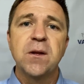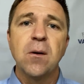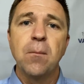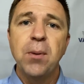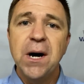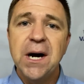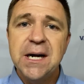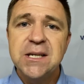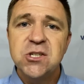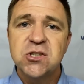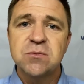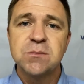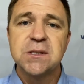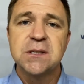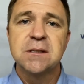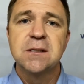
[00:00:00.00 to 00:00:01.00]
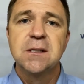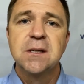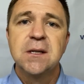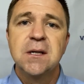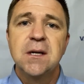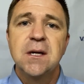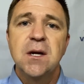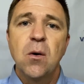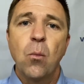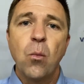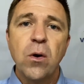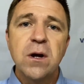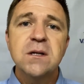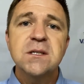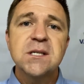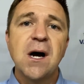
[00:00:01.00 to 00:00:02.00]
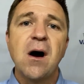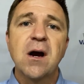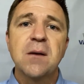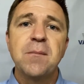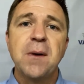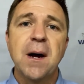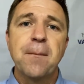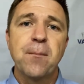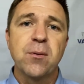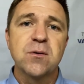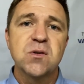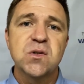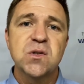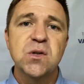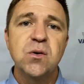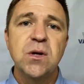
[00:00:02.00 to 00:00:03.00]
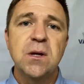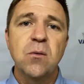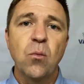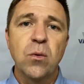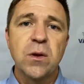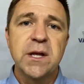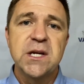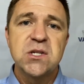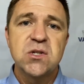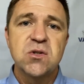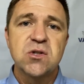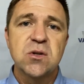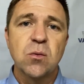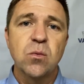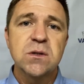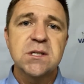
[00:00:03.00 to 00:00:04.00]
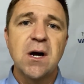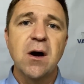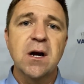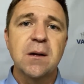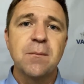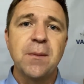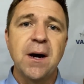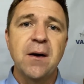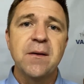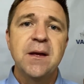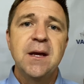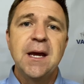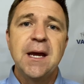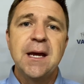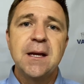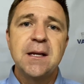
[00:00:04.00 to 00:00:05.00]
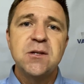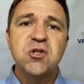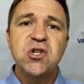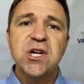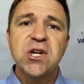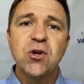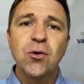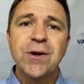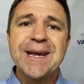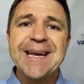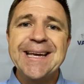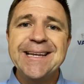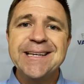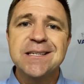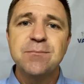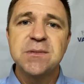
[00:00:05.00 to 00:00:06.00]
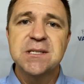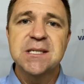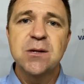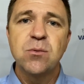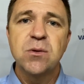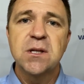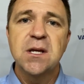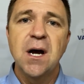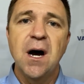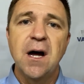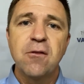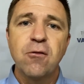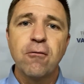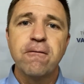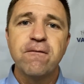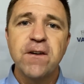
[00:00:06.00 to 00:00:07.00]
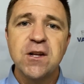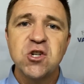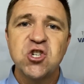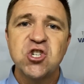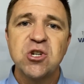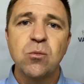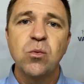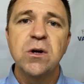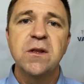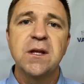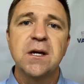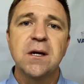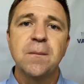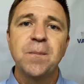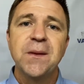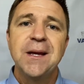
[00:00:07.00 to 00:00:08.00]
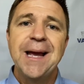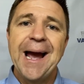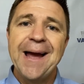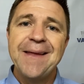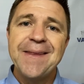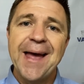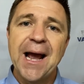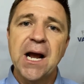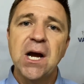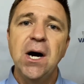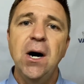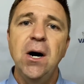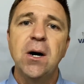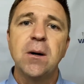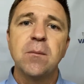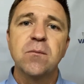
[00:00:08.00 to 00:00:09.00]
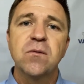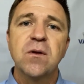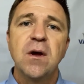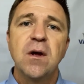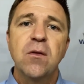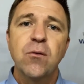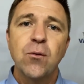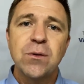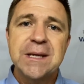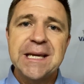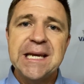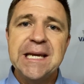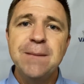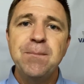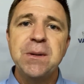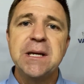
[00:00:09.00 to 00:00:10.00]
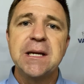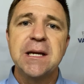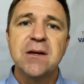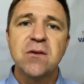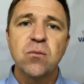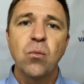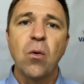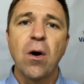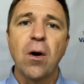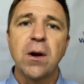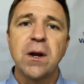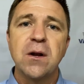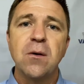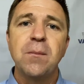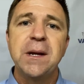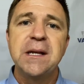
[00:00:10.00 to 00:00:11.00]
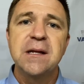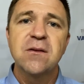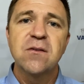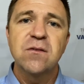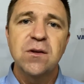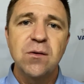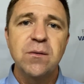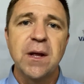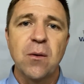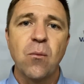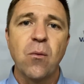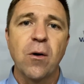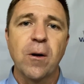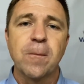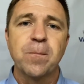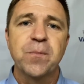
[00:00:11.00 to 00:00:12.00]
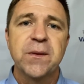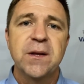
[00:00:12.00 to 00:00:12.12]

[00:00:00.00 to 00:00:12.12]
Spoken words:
punishment. We're talking about pursuing relationship. We're talking about engendering intimacy with God through fellowship with him. And that comes through keeping his word and obedience to that word.